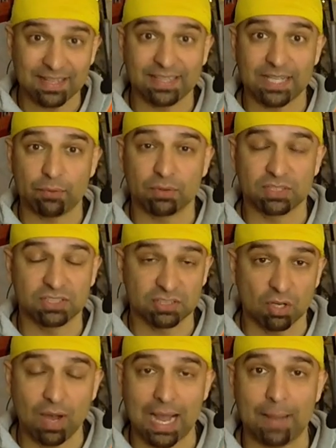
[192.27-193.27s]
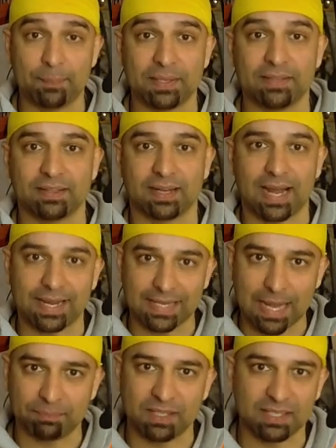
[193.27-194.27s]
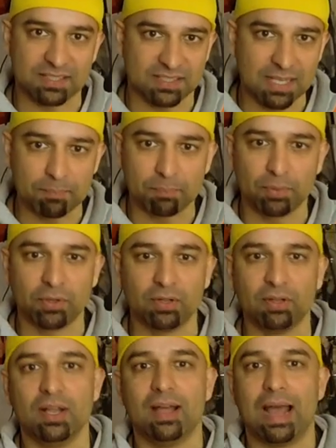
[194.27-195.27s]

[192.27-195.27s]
that they were so happy that I kept things simple